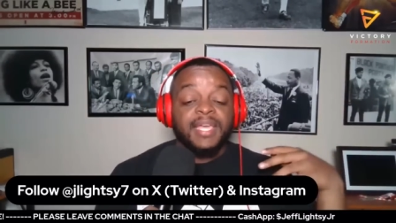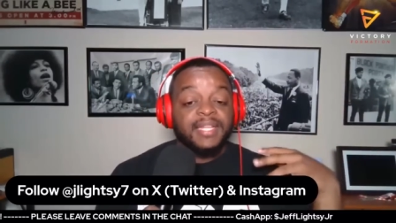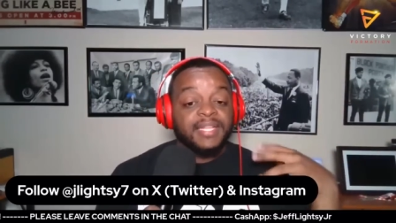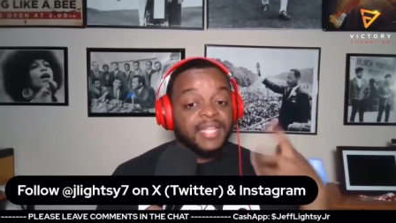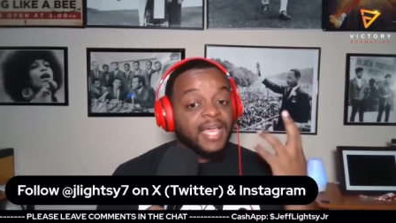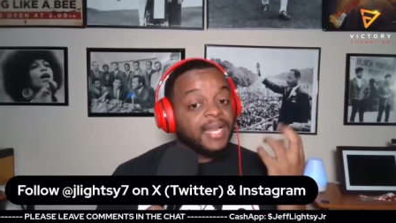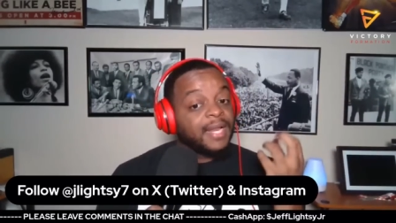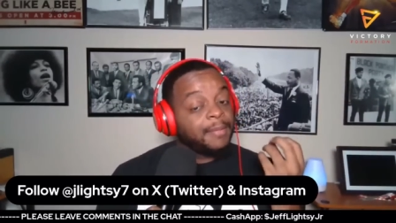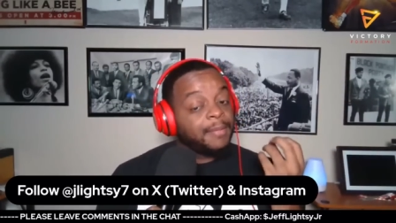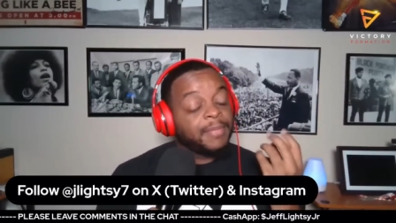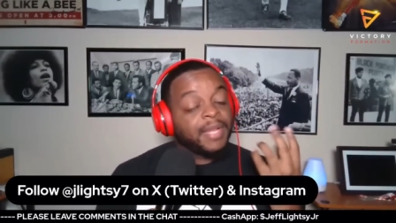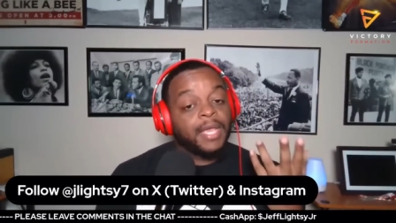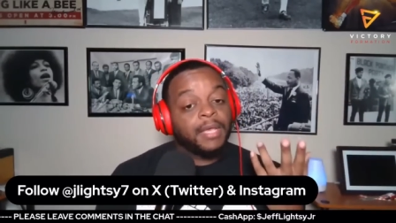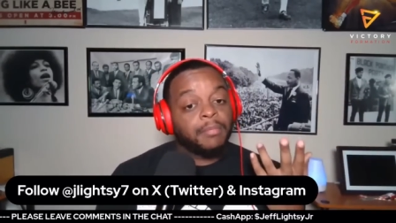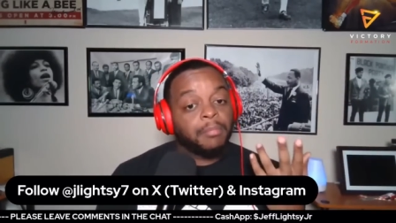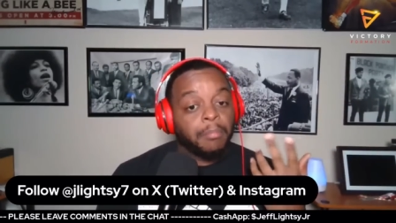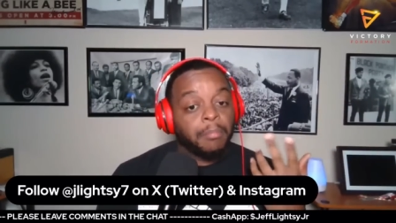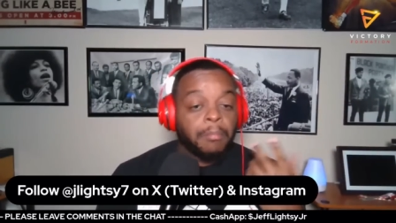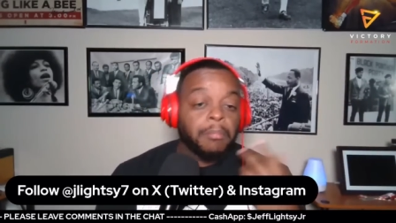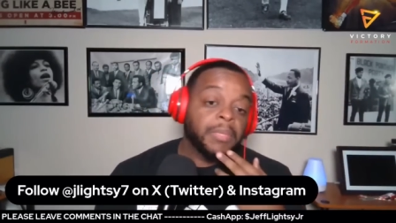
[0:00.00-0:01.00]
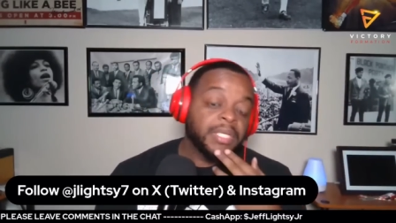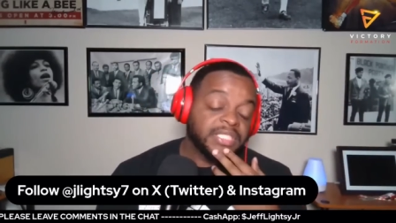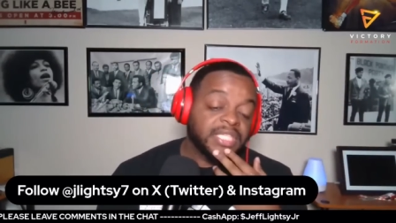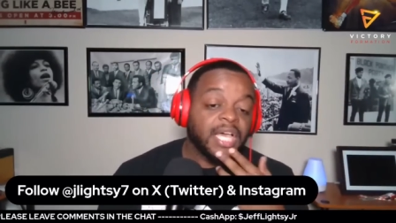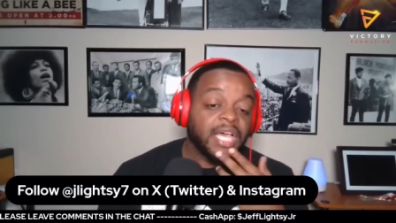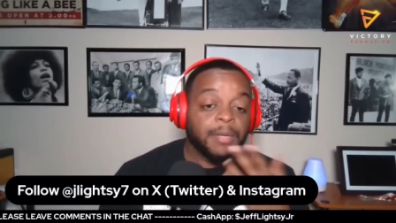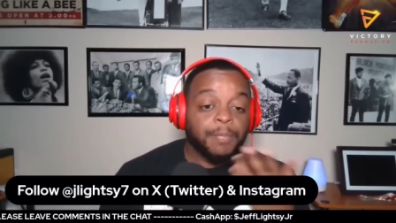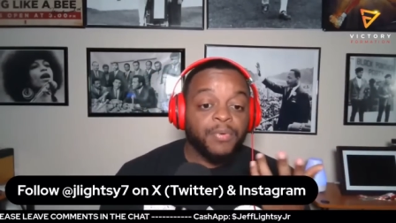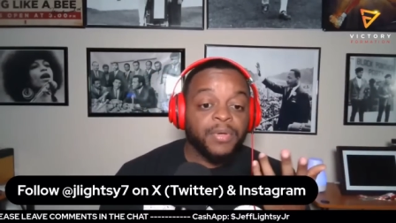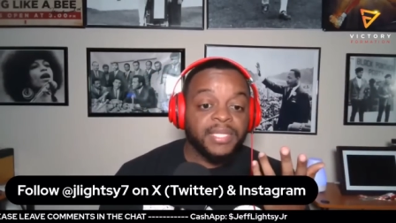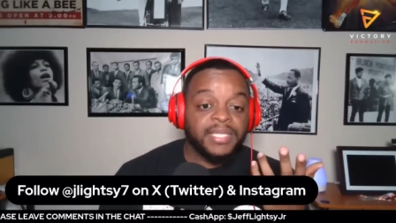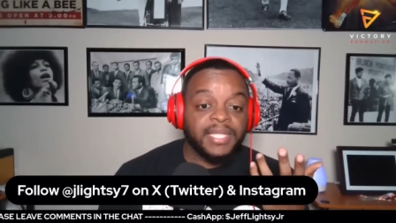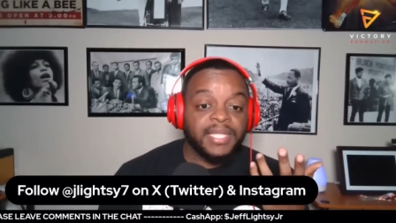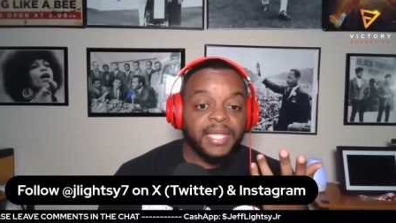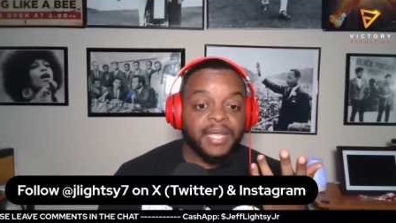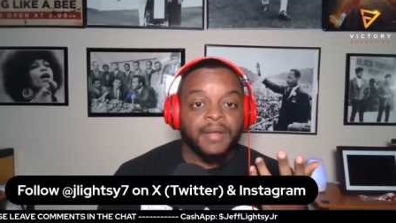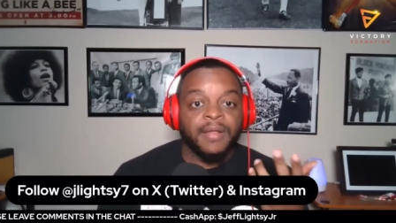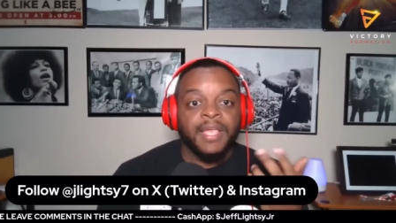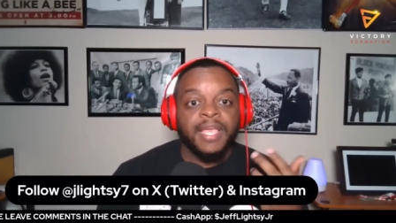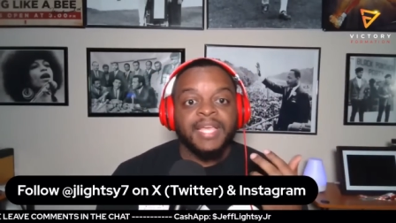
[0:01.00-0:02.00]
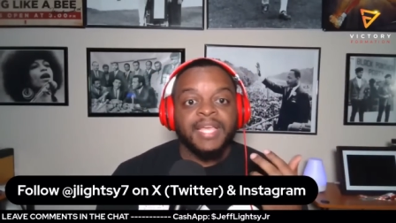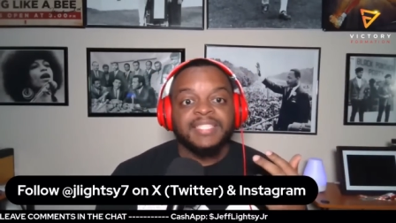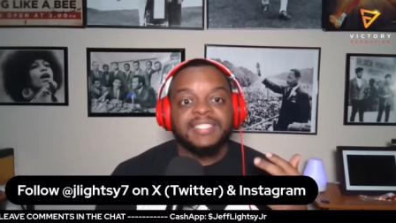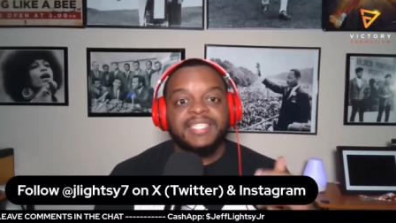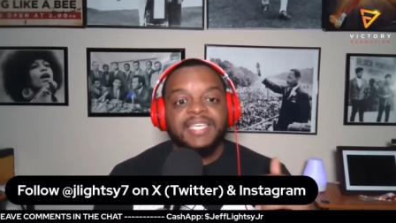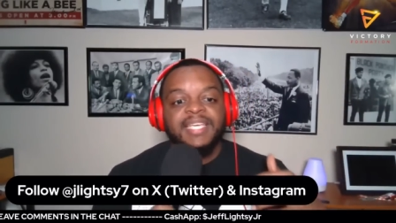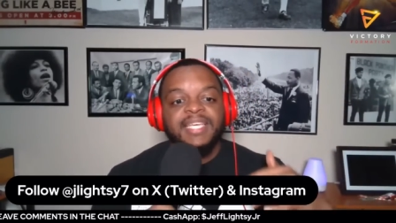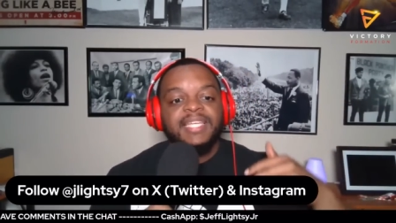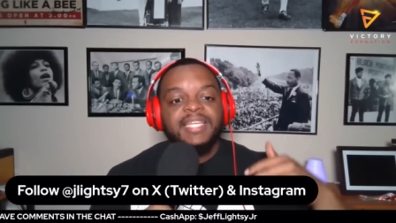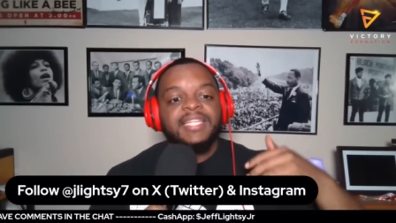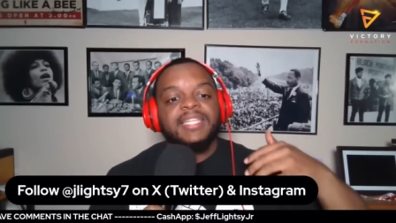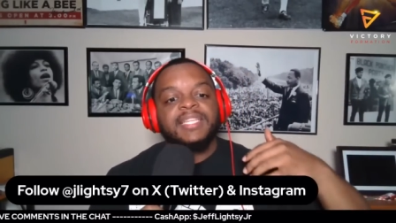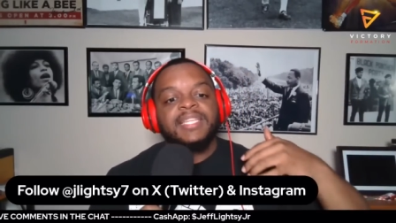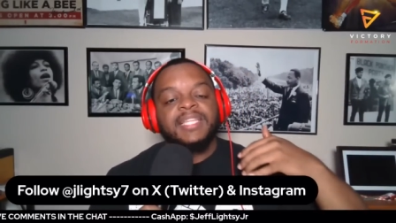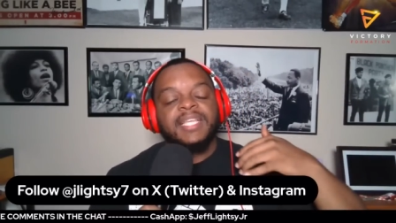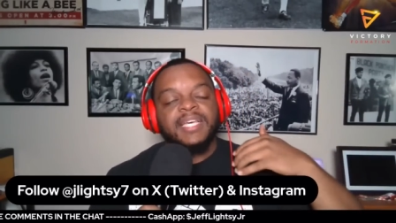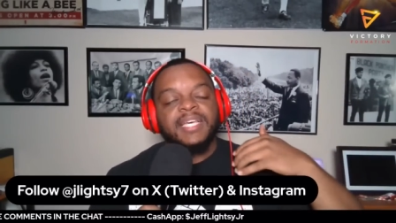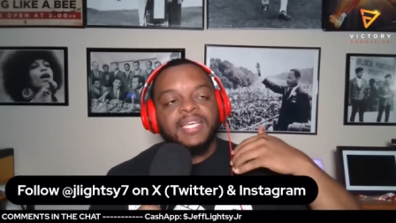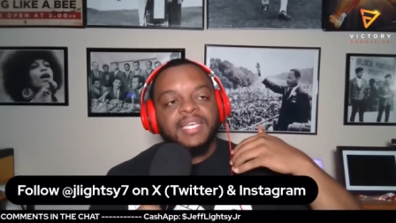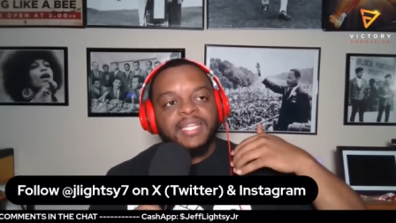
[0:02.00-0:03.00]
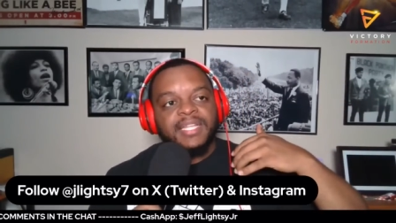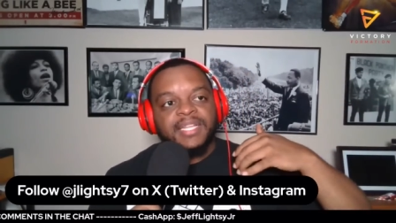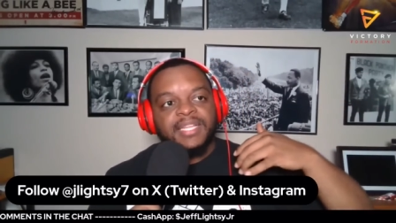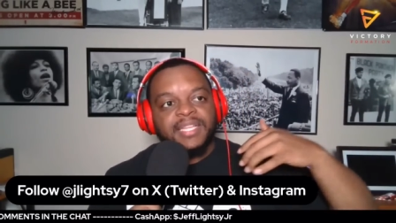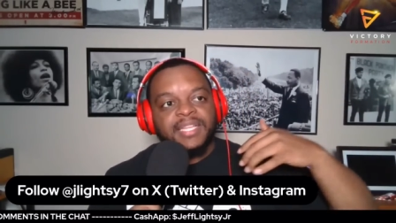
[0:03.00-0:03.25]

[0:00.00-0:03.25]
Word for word: That I'm like, hmm, he's got a point there. See, the